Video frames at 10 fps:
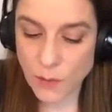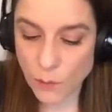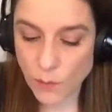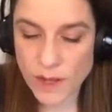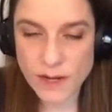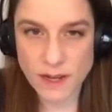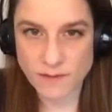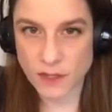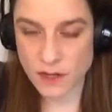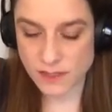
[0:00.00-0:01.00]
one of
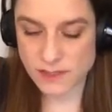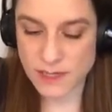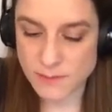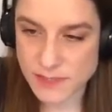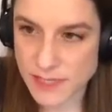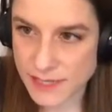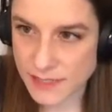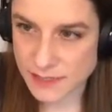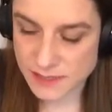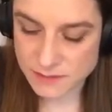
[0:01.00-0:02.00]
the concepts
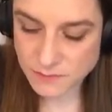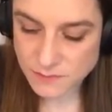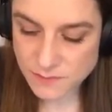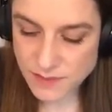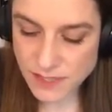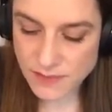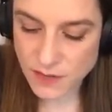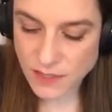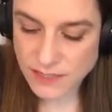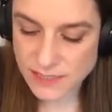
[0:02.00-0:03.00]
is in the
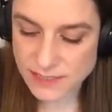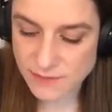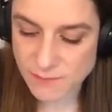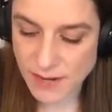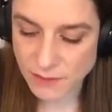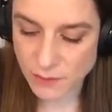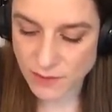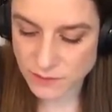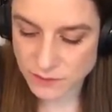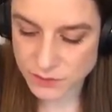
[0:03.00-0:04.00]
context of
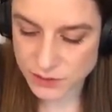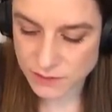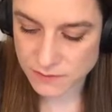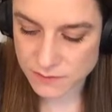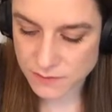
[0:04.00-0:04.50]
microevolution.